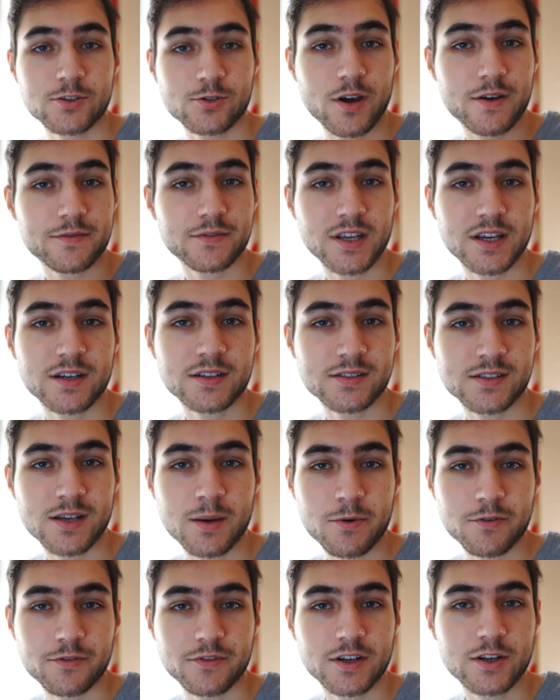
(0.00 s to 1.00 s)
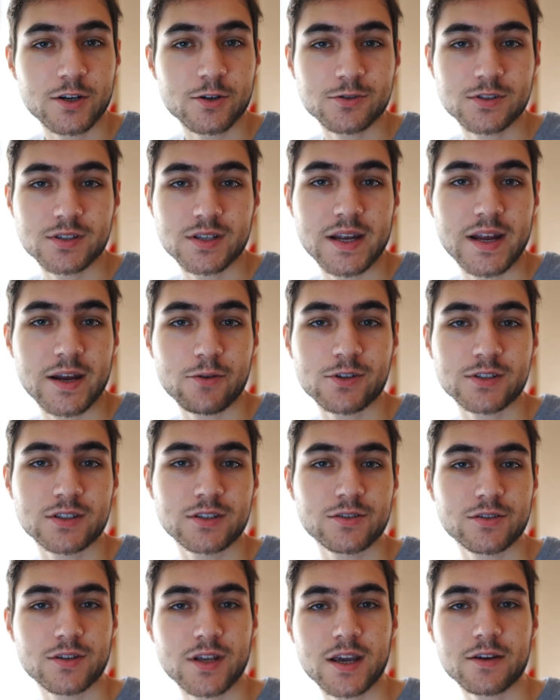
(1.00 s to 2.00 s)
So I've taken some of the notes that I
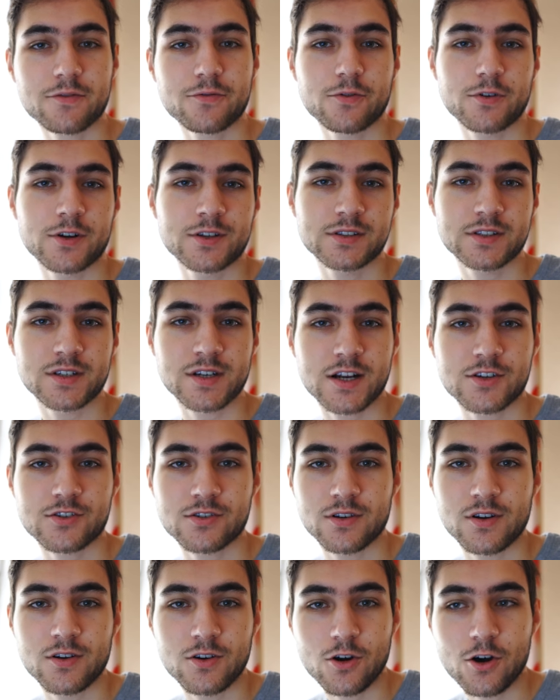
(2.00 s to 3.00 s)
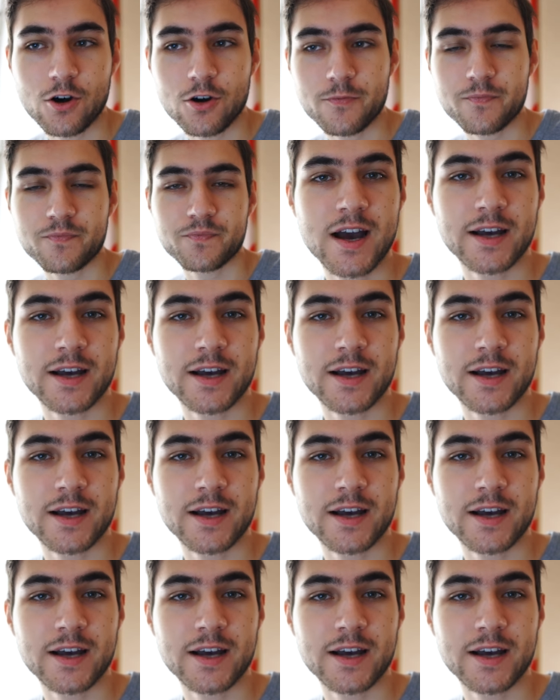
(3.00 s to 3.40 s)
wanted to take for international law.